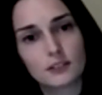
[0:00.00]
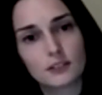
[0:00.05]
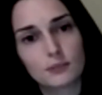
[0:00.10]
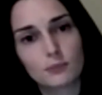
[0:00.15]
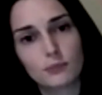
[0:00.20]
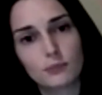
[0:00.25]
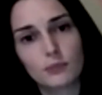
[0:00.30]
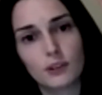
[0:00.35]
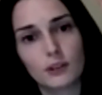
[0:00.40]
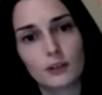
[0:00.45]

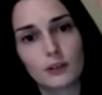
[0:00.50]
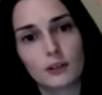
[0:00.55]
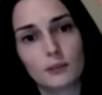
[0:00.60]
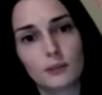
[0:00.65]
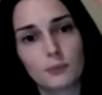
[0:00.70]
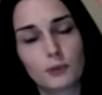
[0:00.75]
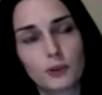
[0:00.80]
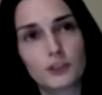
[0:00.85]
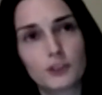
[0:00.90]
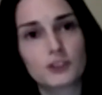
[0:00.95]
The
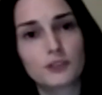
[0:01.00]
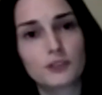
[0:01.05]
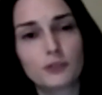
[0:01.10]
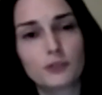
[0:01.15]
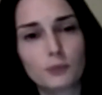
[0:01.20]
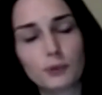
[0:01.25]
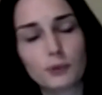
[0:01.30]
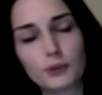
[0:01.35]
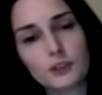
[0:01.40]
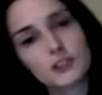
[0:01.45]
Christopher
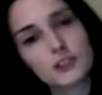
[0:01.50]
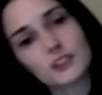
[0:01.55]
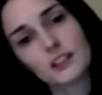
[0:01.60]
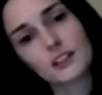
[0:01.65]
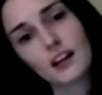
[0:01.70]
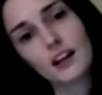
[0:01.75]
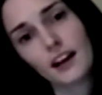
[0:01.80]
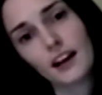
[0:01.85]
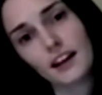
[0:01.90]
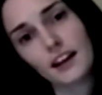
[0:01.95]
Boots
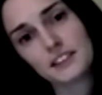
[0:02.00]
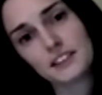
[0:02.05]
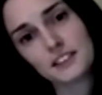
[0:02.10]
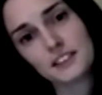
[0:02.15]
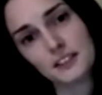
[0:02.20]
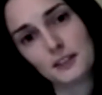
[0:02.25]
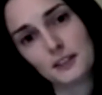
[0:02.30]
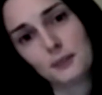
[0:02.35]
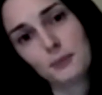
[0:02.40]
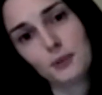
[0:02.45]
lights
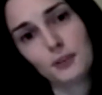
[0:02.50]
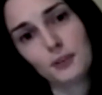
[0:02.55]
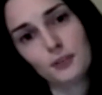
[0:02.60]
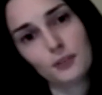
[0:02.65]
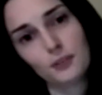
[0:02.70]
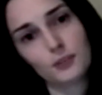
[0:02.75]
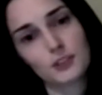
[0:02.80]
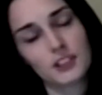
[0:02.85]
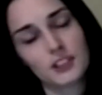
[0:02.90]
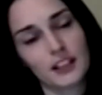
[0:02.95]
and the beautiful
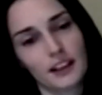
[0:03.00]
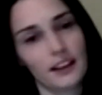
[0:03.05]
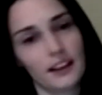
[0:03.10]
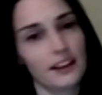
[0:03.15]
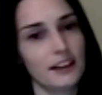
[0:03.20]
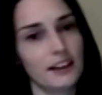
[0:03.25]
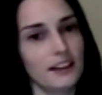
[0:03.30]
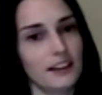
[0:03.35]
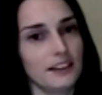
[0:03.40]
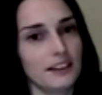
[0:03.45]

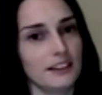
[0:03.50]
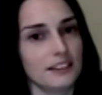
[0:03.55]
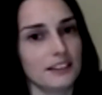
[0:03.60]
tea and